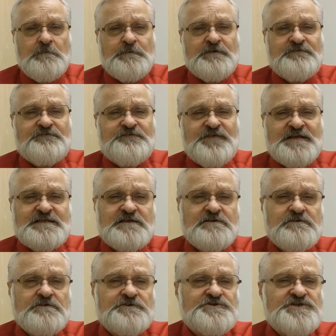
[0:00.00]
But
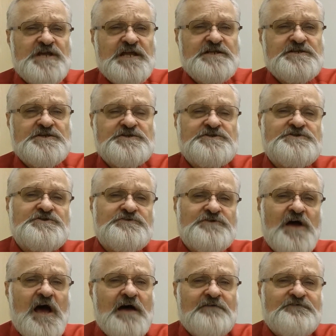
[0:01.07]
physical changes do
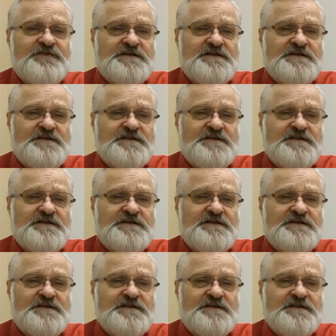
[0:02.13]
not.